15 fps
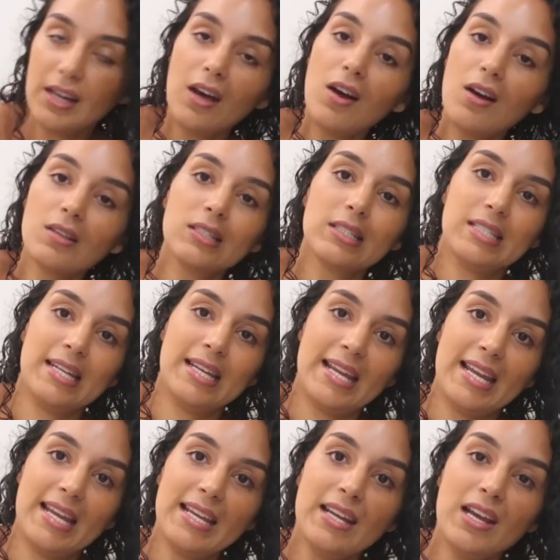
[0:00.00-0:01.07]

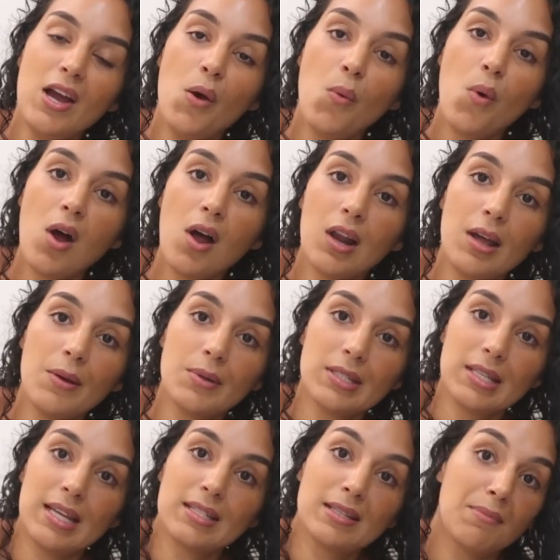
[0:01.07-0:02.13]
lastly, while I was
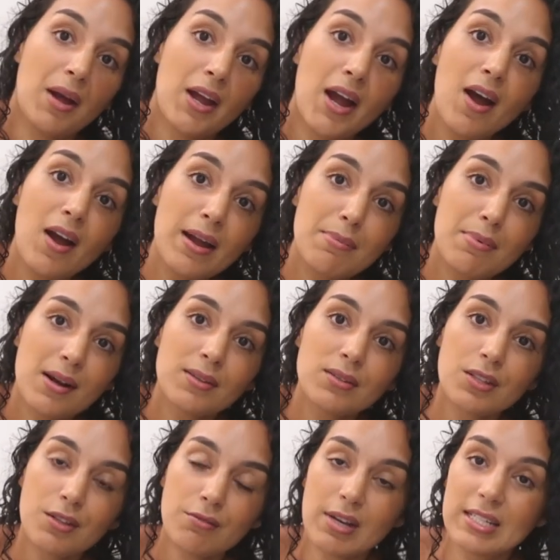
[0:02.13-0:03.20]
getting my eyebrows
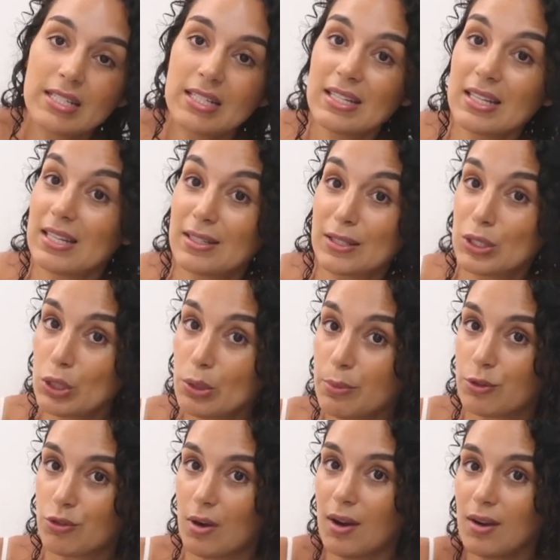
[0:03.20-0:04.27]
threaded at
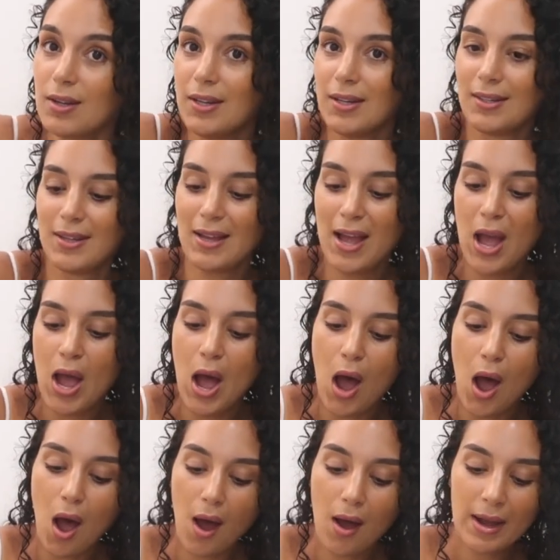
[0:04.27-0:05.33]
Superdrug,
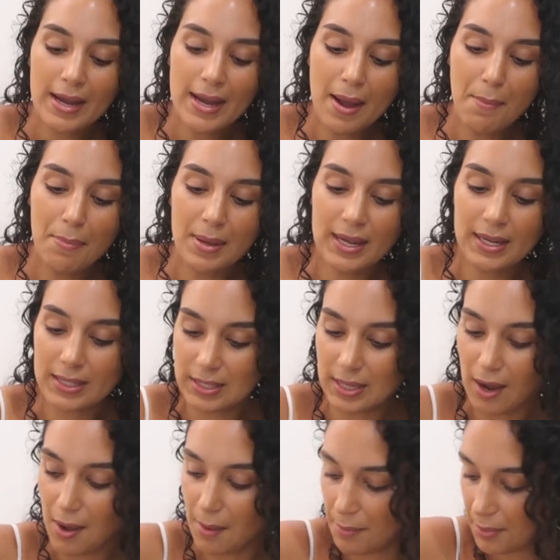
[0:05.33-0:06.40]
I picked
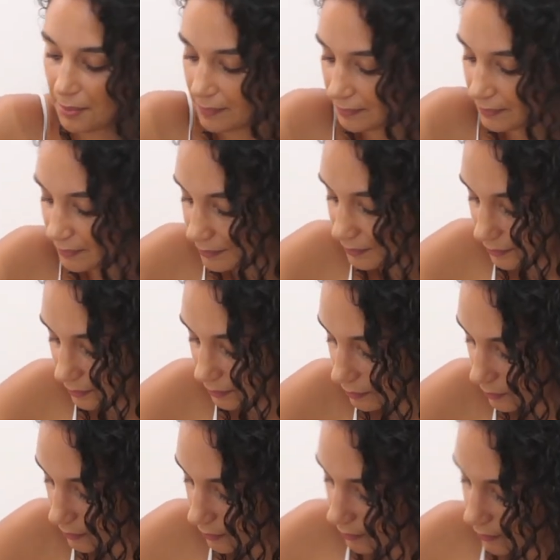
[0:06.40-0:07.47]
up
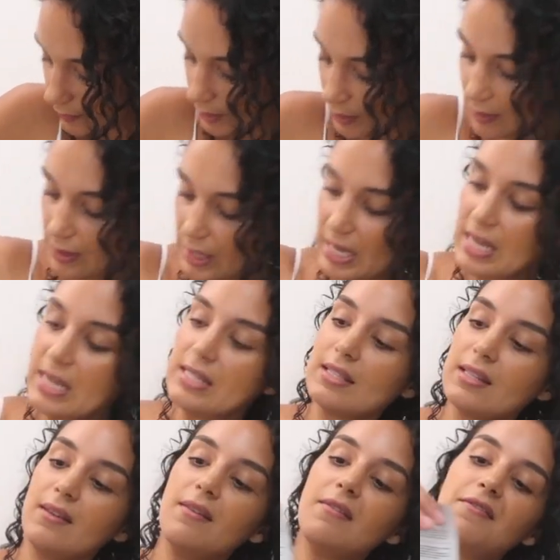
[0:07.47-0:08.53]
these
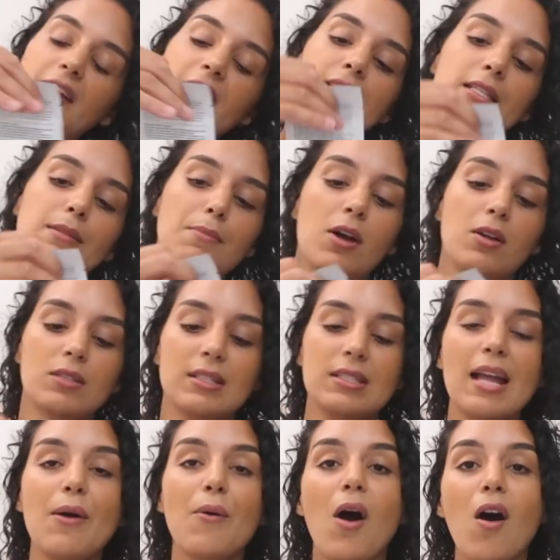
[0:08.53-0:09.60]
face masks.
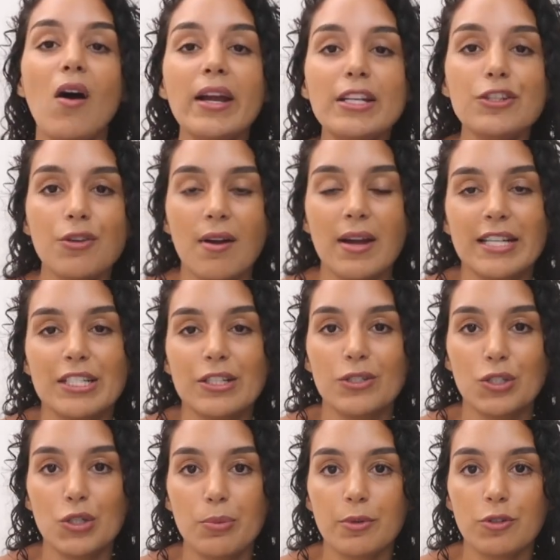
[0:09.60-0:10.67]
Now, I tried a
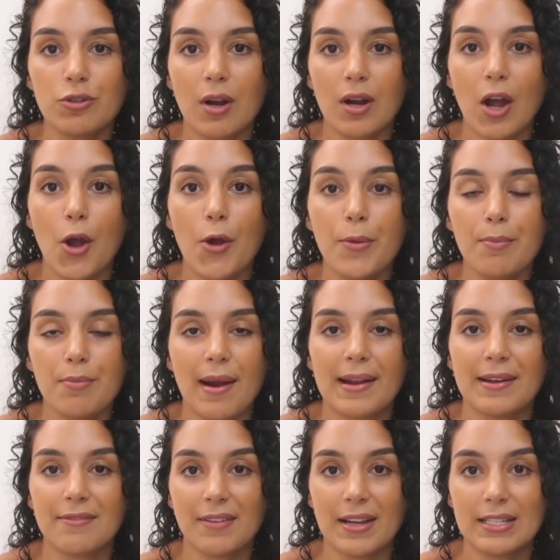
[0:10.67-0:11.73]
Superdrug own
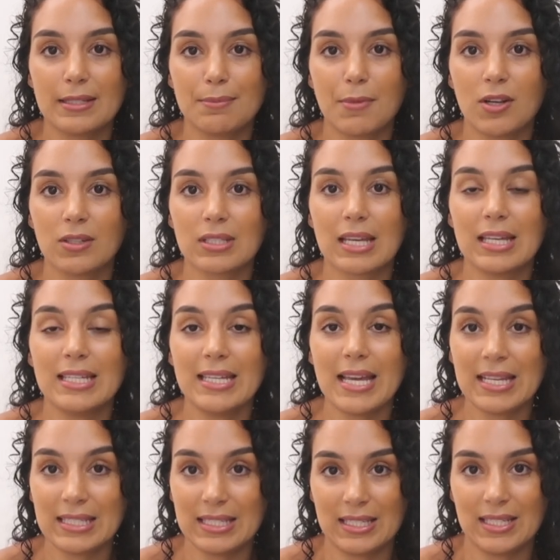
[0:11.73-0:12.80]
brand face mask
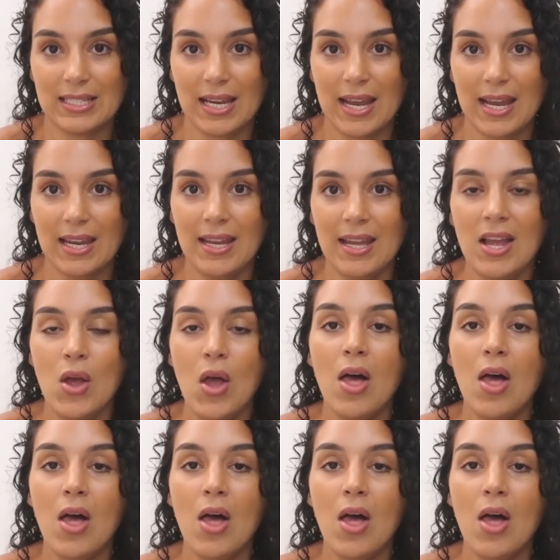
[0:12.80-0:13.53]
yesterday